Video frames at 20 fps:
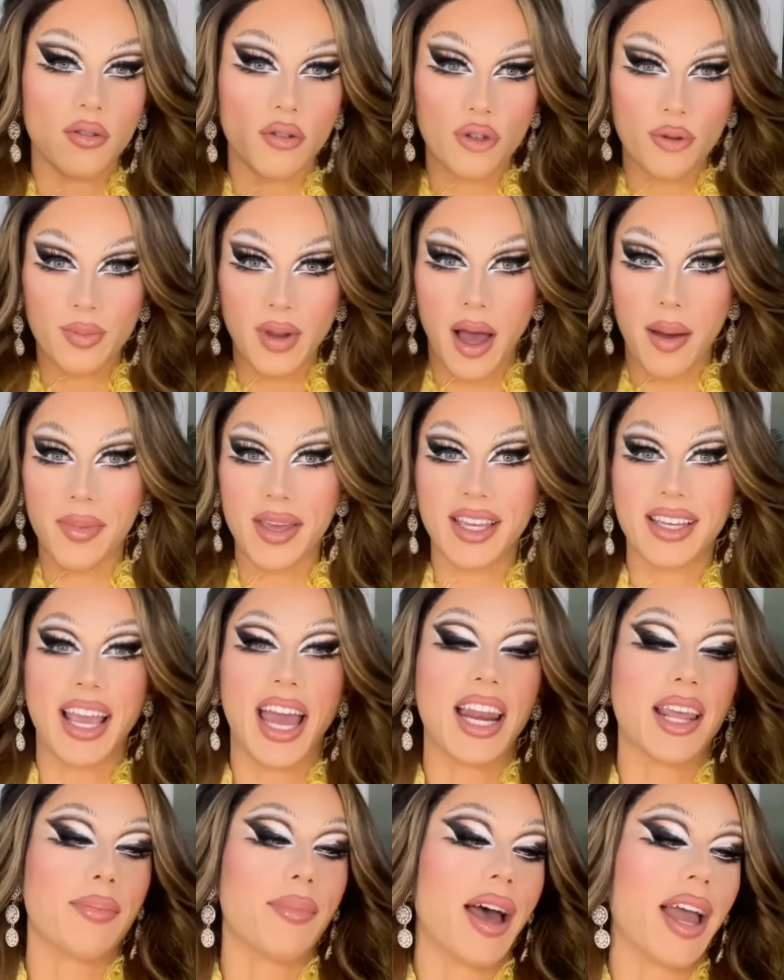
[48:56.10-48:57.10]
Oop, not me
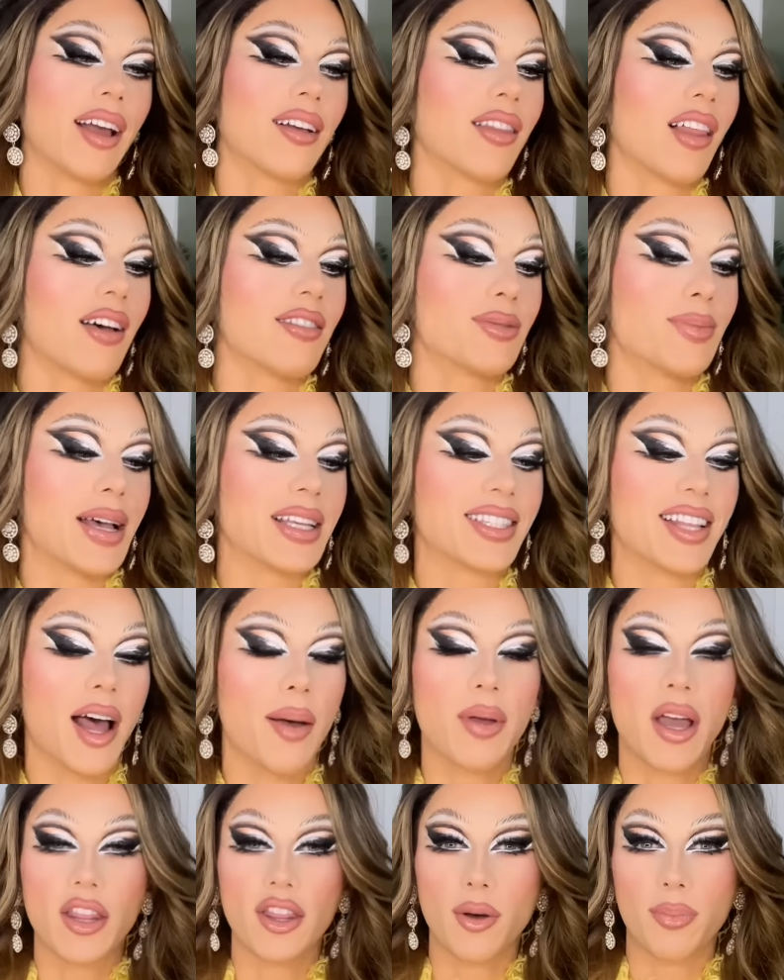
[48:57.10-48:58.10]
getting my gloves messed
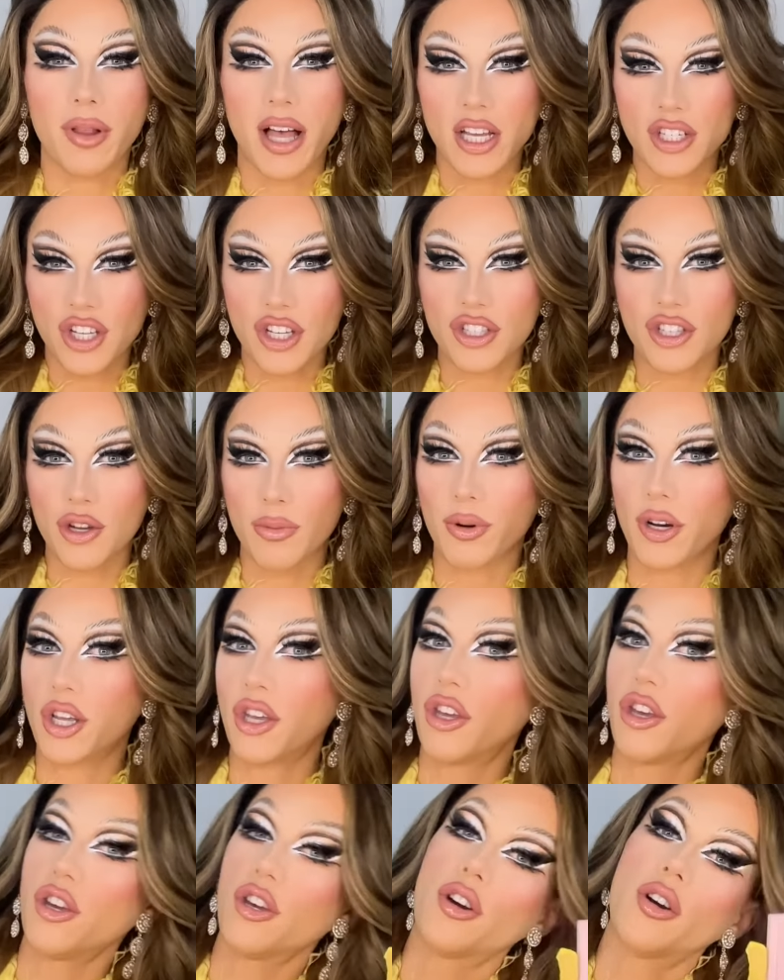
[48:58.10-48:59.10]
up. The blush is super
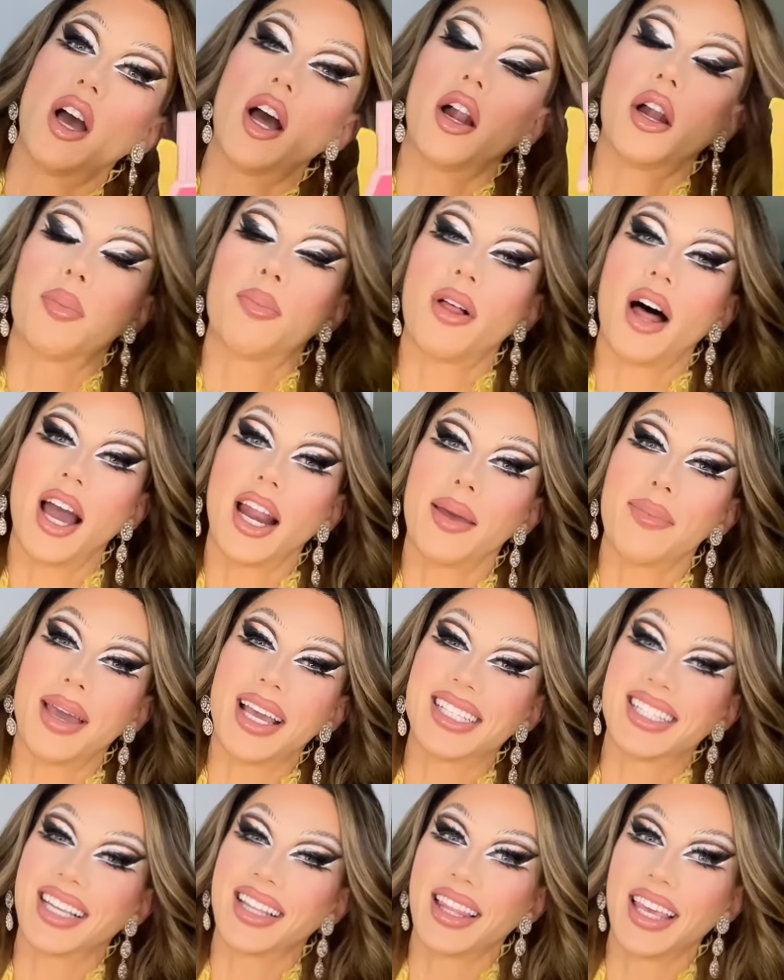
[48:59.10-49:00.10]
cute. Oh, applied
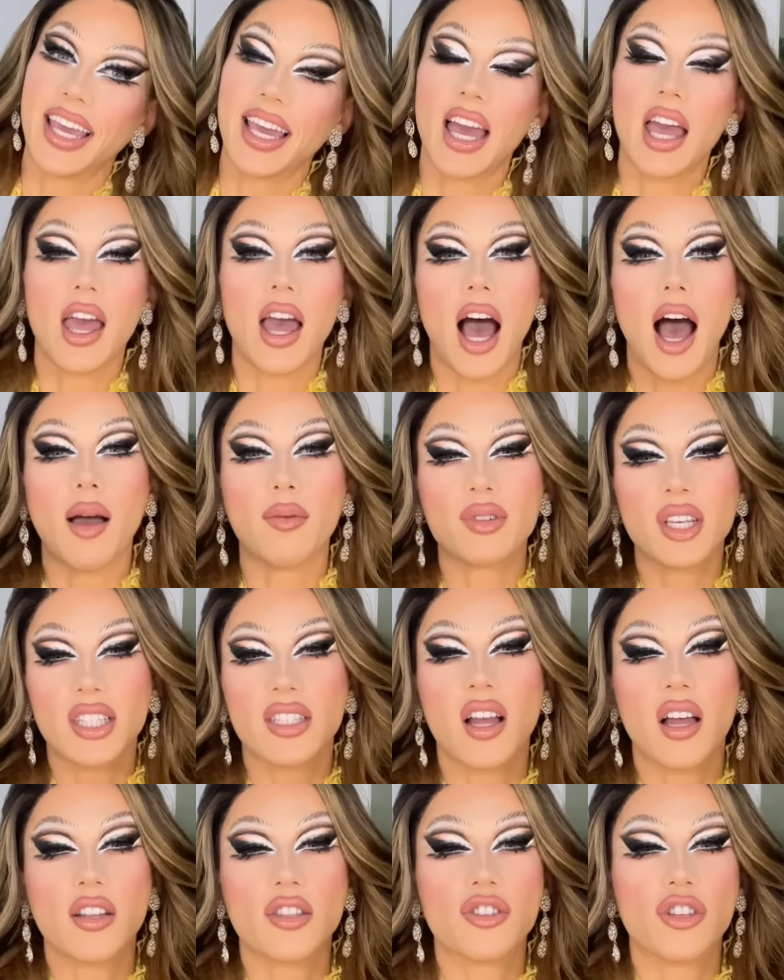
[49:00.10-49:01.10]
amazingly. I'm just
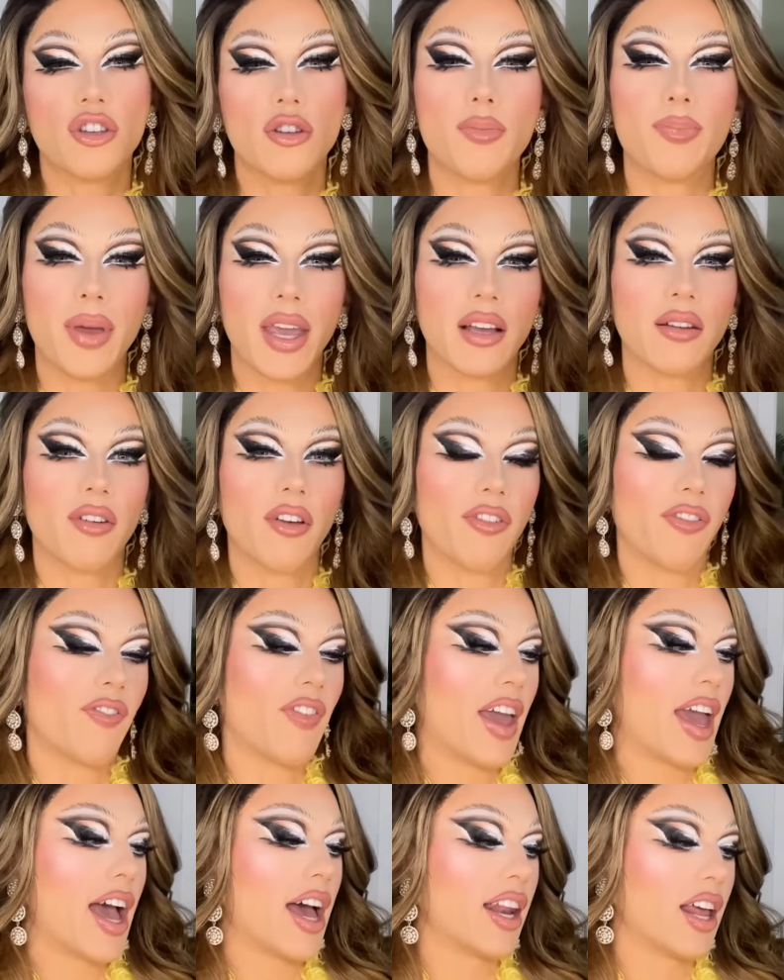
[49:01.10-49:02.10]
not too big of a
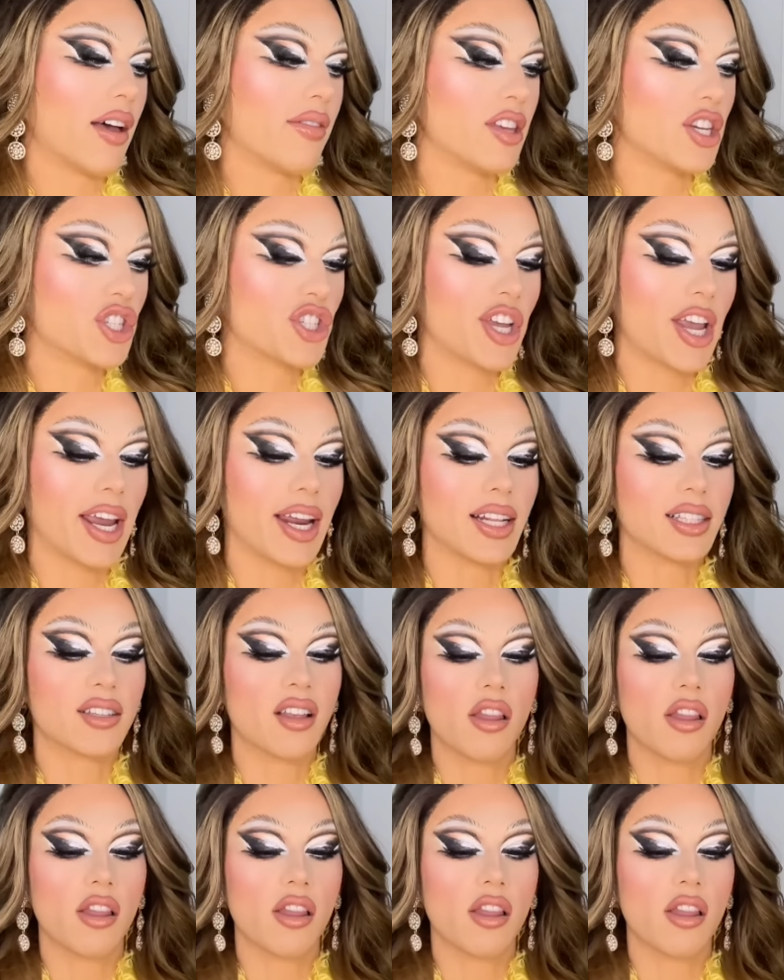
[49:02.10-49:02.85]
fan of the shade. It's a